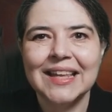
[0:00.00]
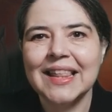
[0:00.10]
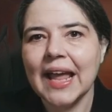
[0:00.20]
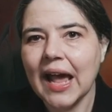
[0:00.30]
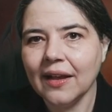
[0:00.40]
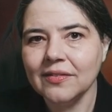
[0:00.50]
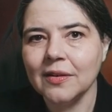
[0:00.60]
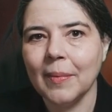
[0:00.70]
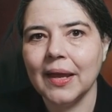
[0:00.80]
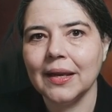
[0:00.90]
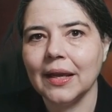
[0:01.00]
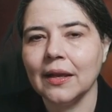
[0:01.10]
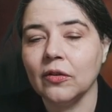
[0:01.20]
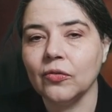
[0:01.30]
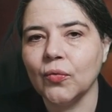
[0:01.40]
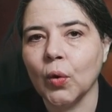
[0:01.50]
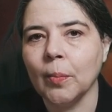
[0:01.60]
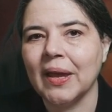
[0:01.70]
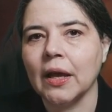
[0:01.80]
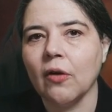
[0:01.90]
they estimate it is
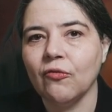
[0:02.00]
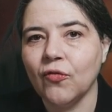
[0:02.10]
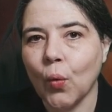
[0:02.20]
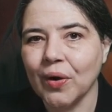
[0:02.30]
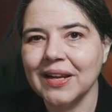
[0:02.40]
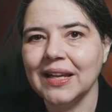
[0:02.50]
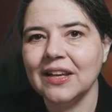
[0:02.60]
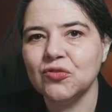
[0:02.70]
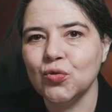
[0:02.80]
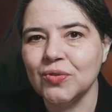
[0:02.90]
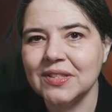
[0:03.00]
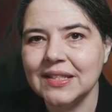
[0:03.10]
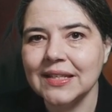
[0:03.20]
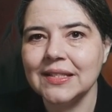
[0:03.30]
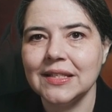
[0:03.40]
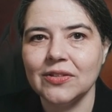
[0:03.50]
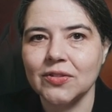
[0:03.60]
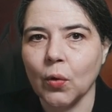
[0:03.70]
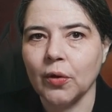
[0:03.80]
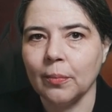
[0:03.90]
forming 40 to 60
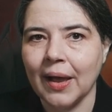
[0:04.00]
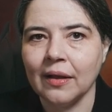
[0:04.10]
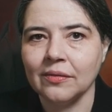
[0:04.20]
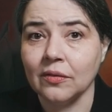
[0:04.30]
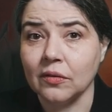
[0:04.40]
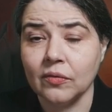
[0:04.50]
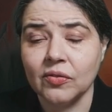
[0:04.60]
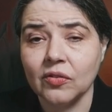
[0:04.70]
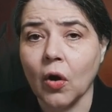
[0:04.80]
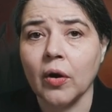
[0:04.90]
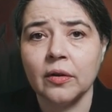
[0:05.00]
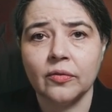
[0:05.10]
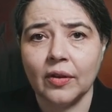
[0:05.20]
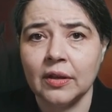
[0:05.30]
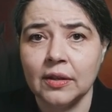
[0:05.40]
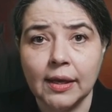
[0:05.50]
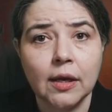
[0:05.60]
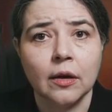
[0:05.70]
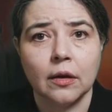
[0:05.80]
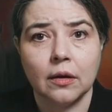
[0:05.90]
solar masses of stars a
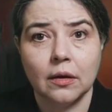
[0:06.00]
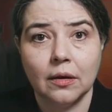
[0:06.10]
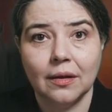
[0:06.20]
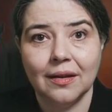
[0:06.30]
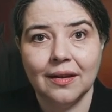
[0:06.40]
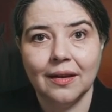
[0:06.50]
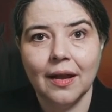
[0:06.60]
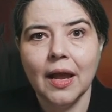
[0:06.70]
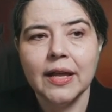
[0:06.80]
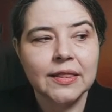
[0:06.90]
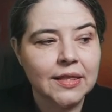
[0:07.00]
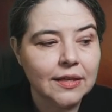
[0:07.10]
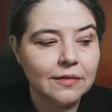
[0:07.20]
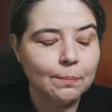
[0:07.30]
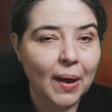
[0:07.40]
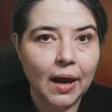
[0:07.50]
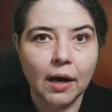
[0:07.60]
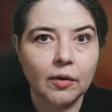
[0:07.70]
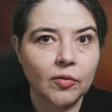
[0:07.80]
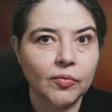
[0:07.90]
year. This
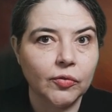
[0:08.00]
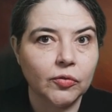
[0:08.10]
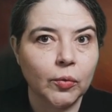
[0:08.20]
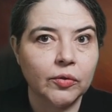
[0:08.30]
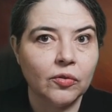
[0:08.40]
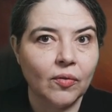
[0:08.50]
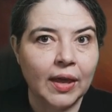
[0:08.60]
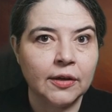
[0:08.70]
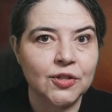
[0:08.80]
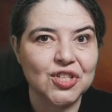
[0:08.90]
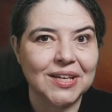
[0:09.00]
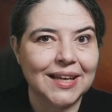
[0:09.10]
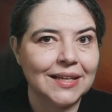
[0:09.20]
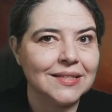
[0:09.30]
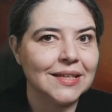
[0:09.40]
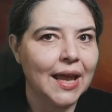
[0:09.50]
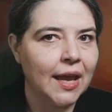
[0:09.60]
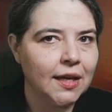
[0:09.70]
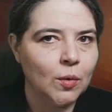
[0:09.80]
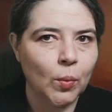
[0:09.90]
powerful source of energy isn't
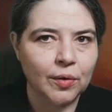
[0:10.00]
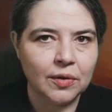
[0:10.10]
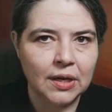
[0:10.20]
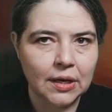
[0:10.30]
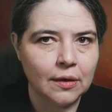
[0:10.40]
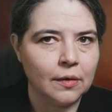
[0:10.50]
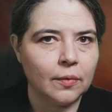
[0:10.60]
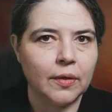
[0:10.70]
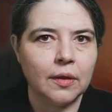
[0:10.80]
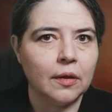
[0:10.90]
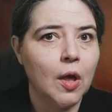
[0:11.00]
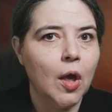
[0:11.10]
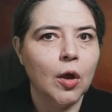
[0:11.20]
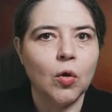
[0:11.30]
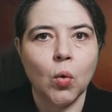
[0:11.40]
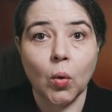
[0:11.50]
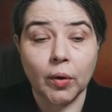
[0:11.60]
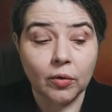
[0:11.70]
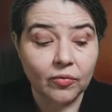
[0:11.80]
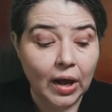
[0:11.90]
anywhere near the
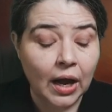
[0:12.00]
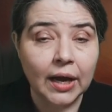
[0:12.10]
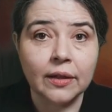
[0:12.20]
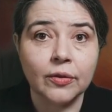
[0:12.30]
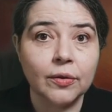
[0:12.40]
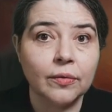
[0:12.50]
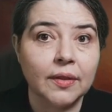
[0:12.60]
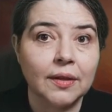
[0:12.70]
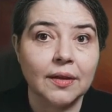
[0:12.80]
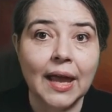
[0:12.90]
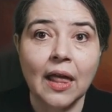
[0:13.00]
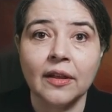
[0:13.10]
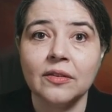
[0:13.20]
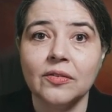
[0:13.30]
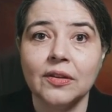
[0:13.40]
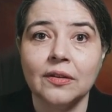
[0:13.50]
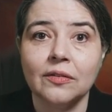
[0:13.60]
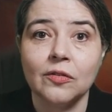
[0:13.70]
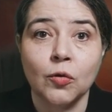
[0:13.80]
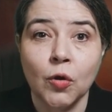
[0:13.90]
core of either the
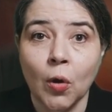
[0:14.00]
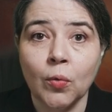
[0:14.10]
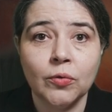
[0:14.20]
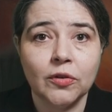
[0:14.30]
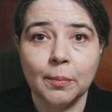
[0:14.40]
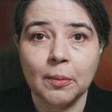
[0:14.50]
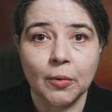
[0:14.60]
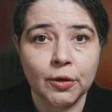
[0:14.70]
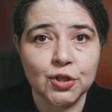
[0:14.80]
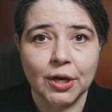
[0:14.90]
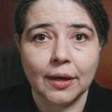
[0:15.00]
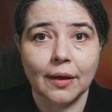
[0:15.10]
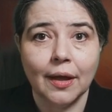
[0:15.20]
galaxies known to be merging.